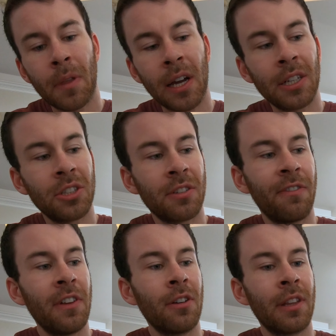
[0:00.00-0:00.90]
I could just
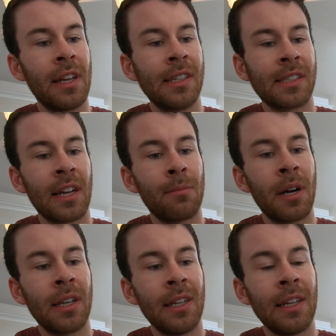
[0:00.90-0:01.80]
feel the inside of
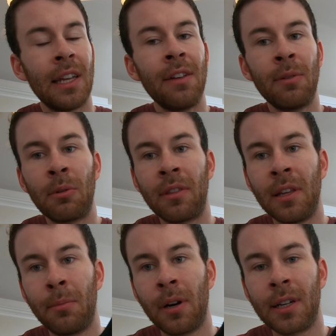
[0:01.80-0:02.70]
my knee, even with
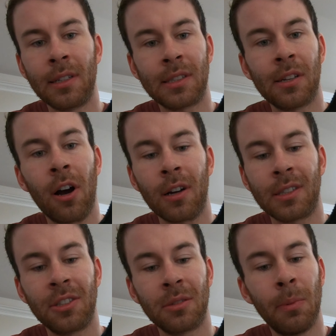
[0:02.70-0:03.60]
knee brace
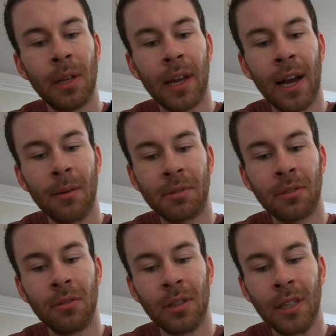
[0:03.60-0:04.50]
socks, just being
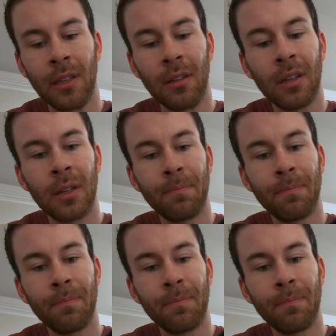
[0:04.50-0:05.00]
absolutely